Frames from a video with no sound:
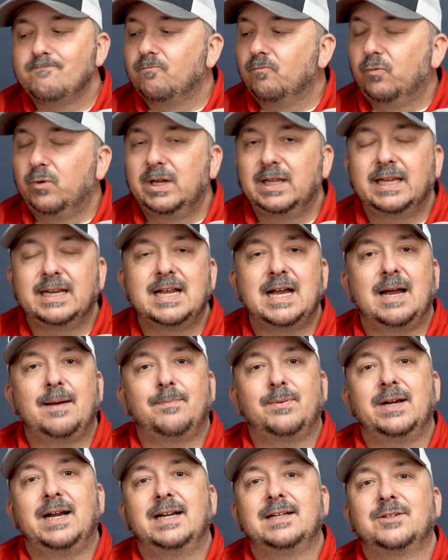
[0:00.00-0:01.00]
Really not
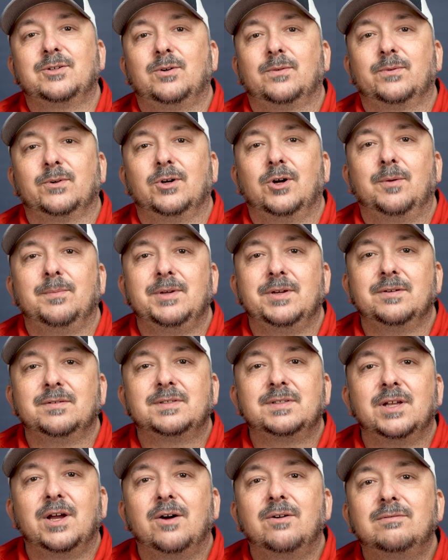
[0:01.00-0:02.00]
practical for home use
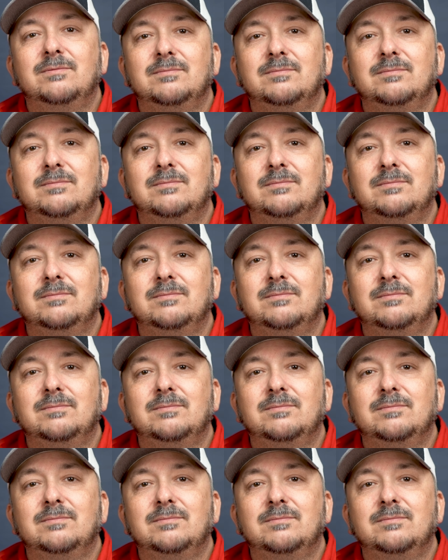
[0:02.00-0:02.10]
though.